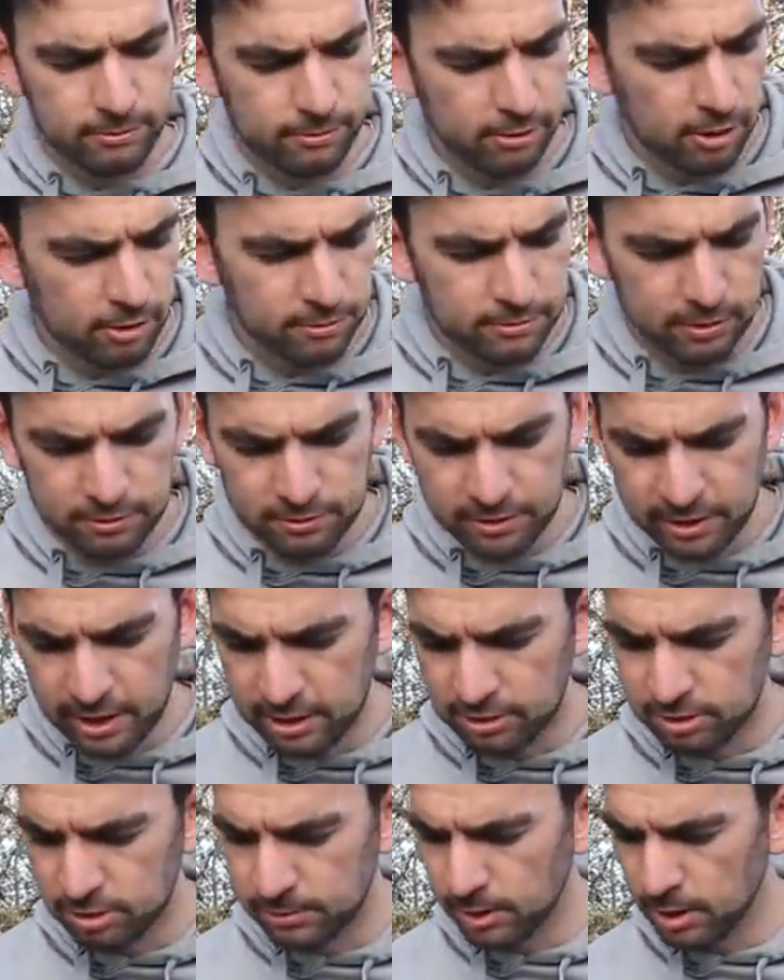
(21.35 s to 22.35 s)

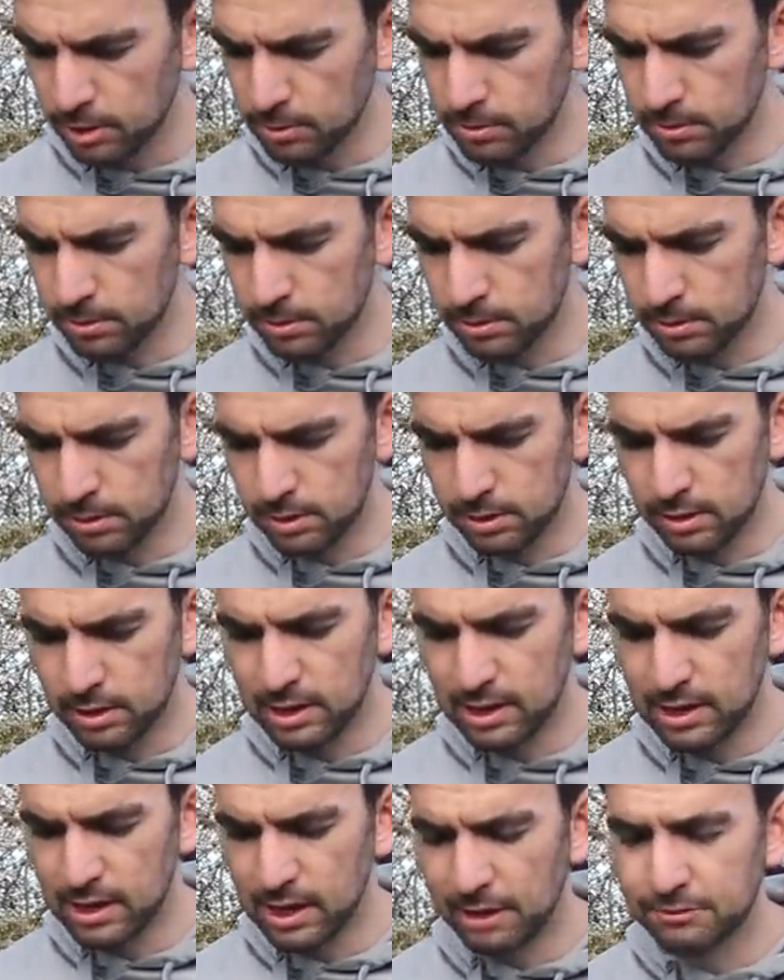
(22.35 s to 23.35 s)
450AW.
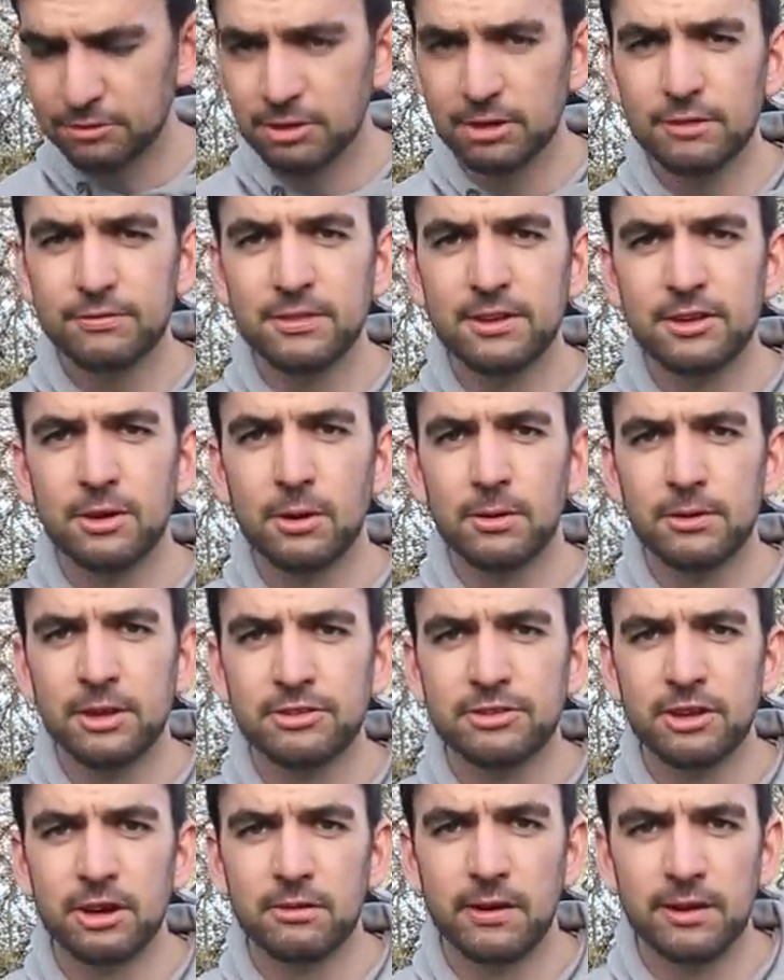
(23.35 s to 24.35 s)
I've done a video on
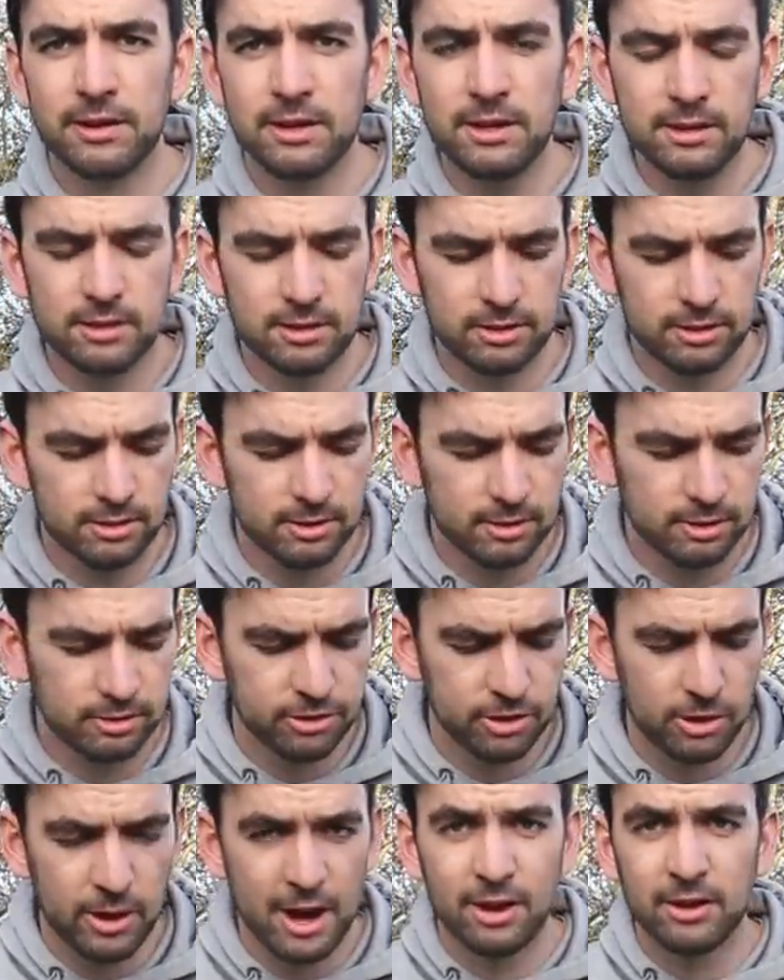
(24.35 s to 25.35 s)
this already,
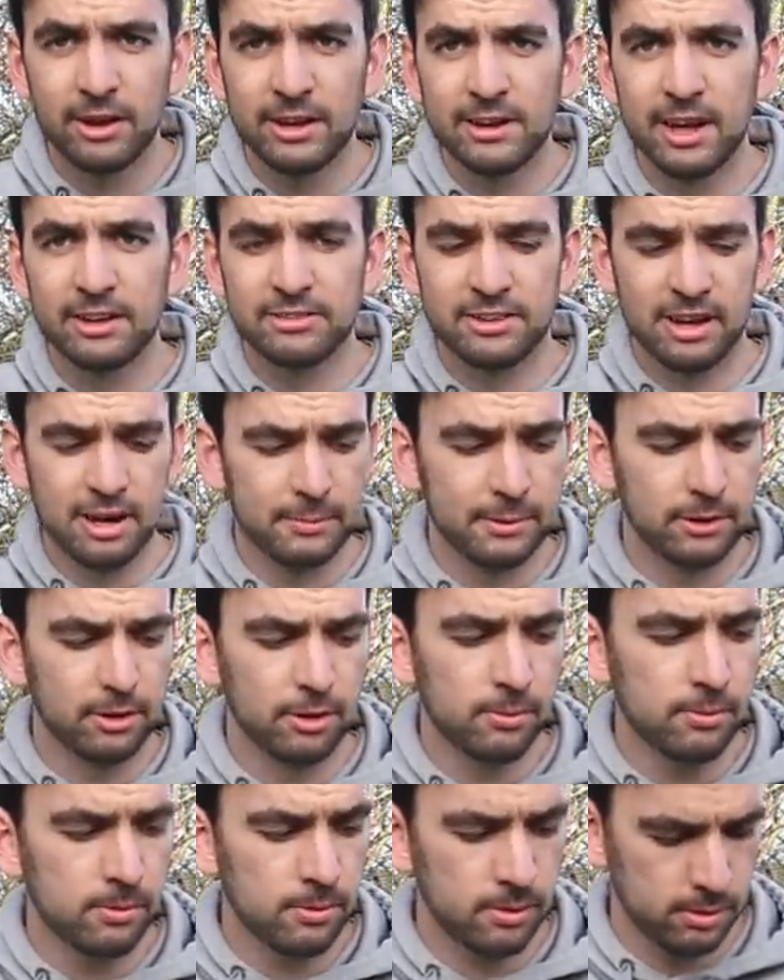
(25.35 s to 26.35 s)
so I'll link that down
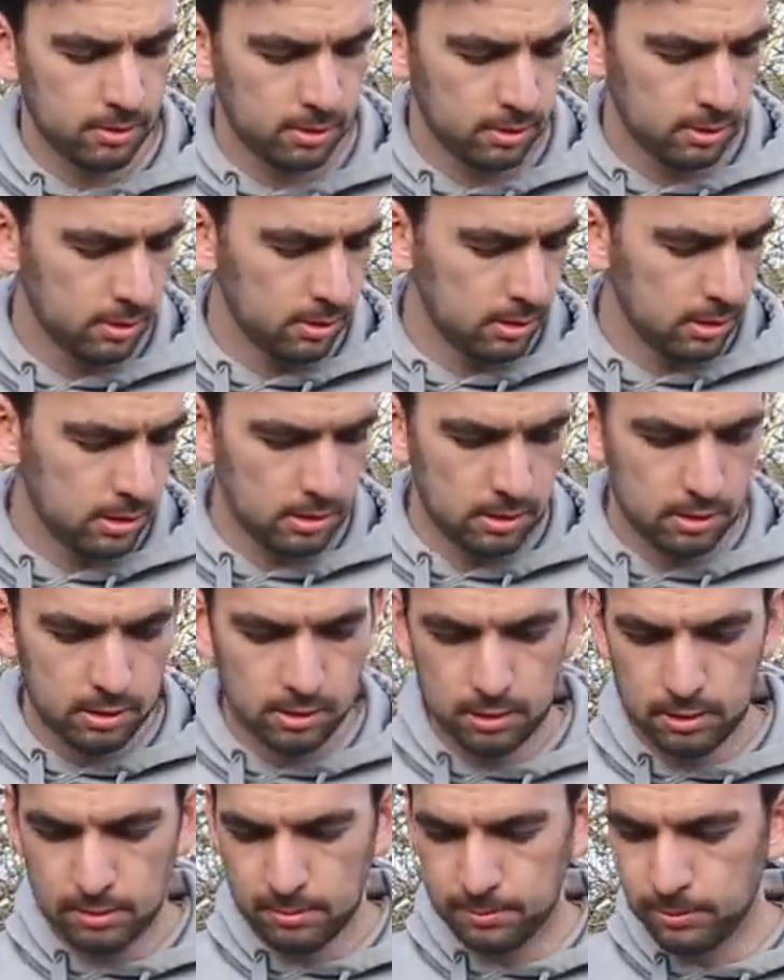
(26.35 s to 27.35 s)
below.
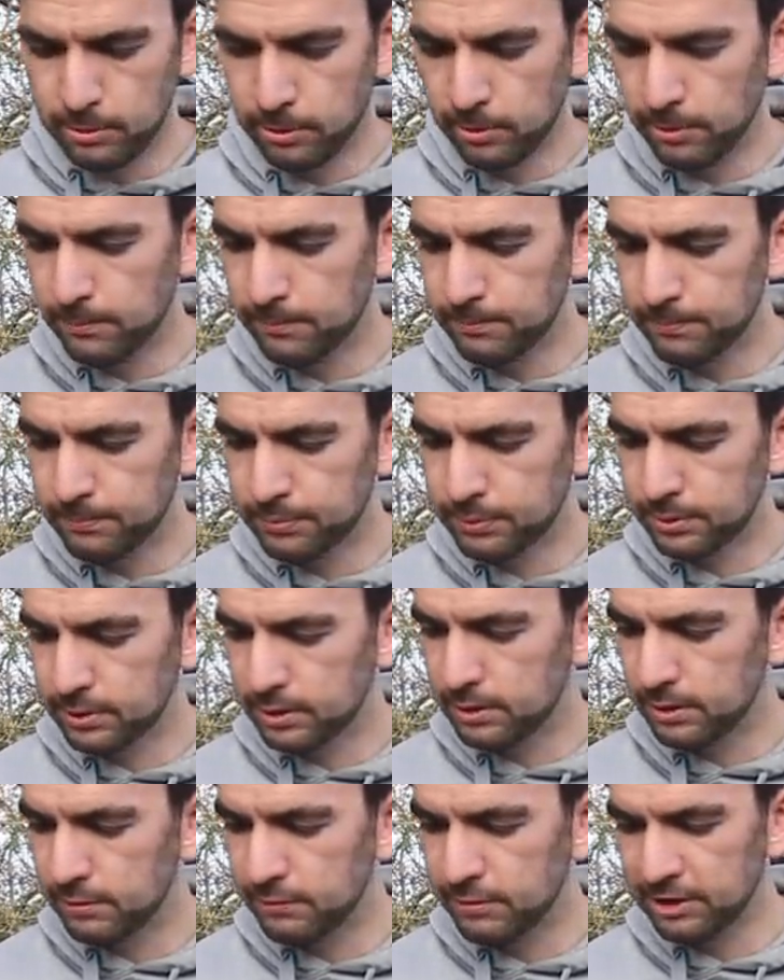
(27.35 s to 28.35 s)
But
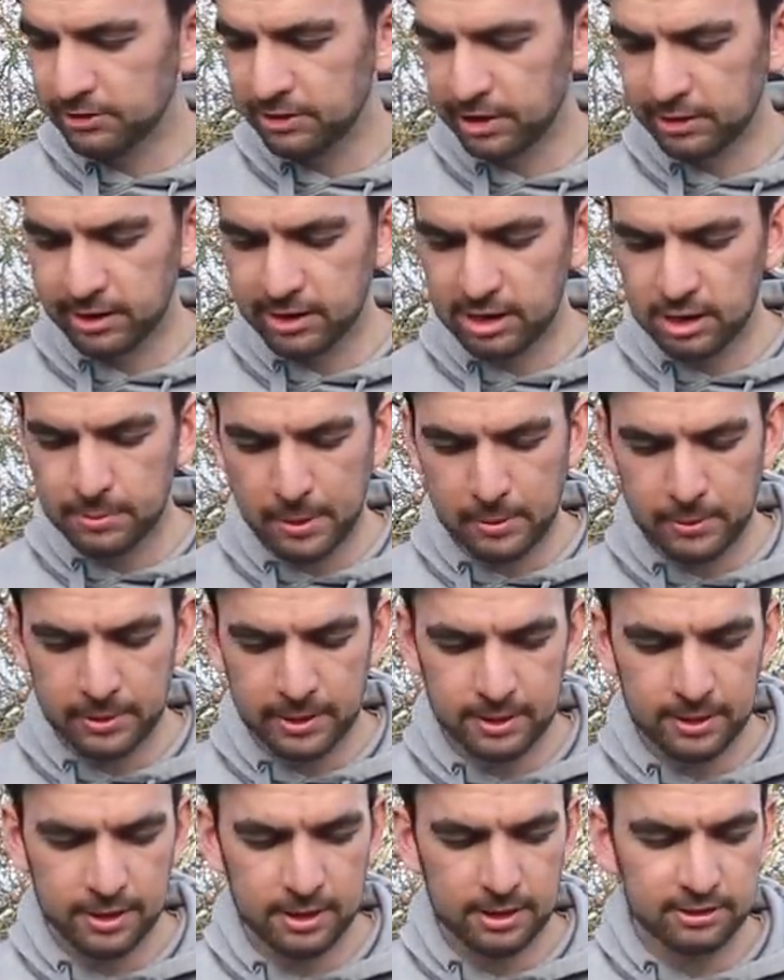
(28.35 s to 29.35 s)
things I like about
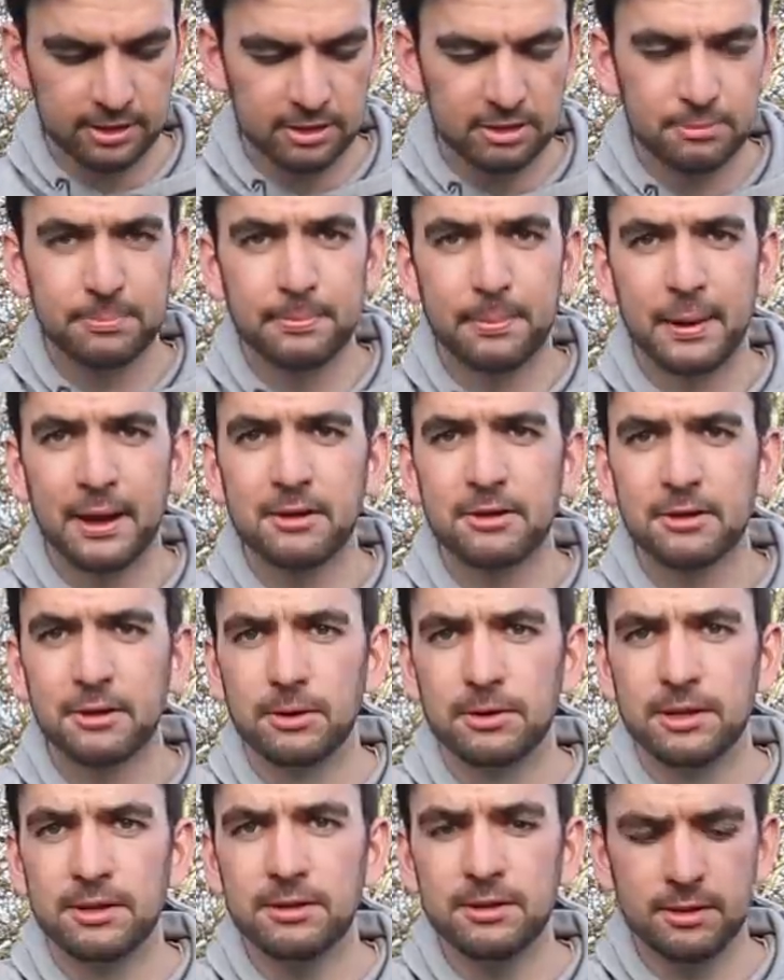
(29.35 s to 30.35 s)
it is it's
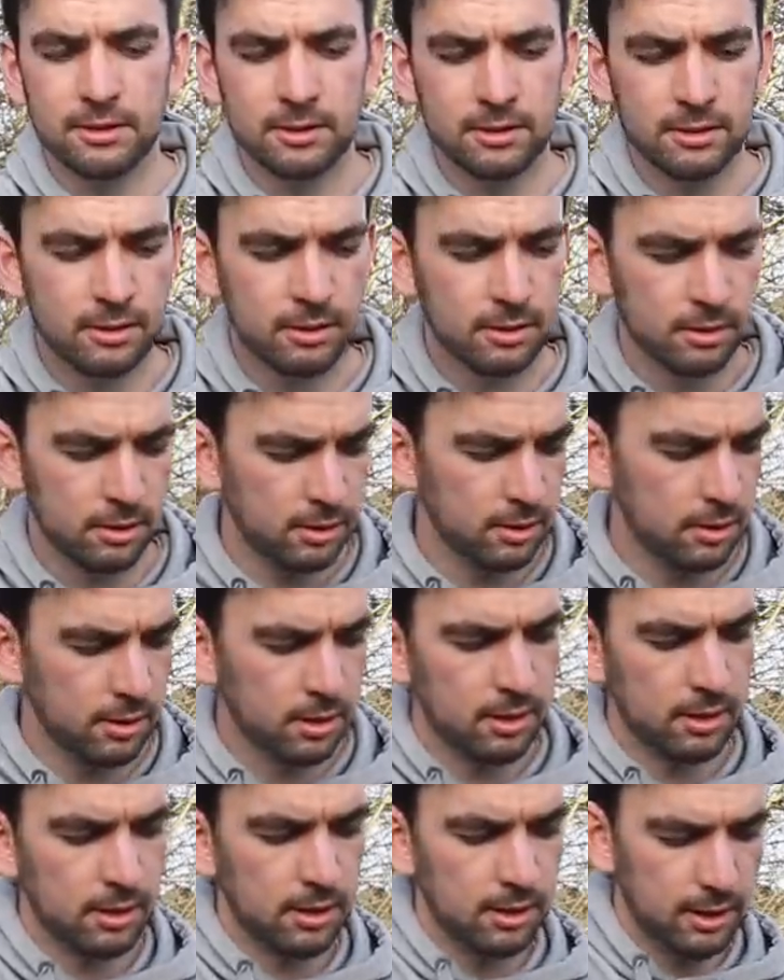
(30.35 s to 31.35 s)
backloading
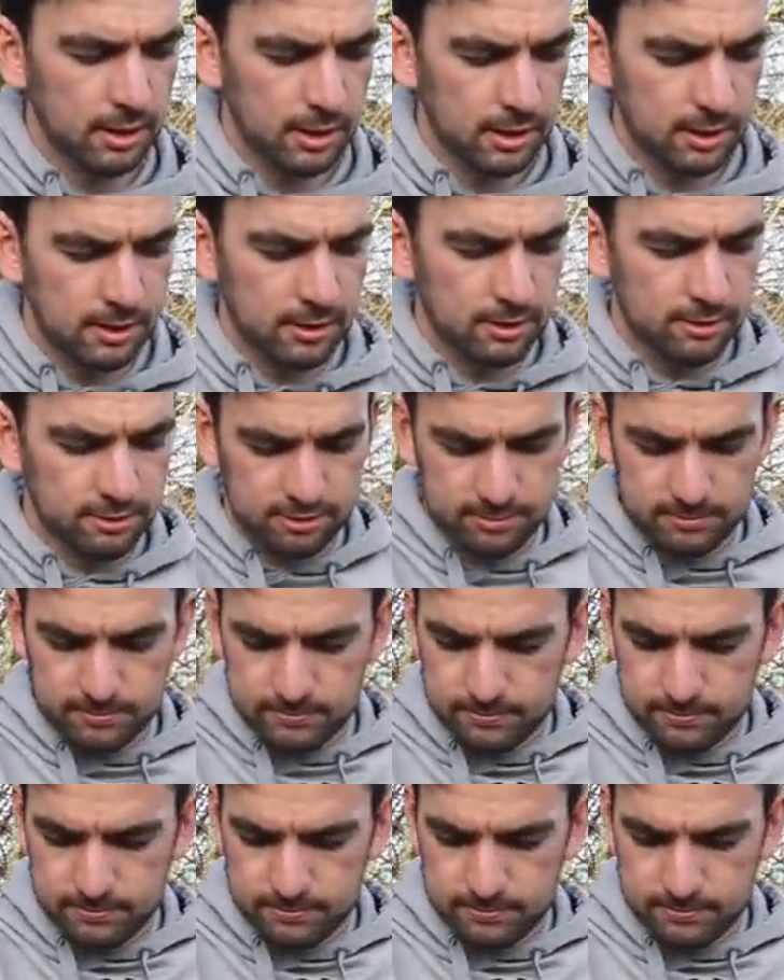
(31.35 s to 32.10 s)
and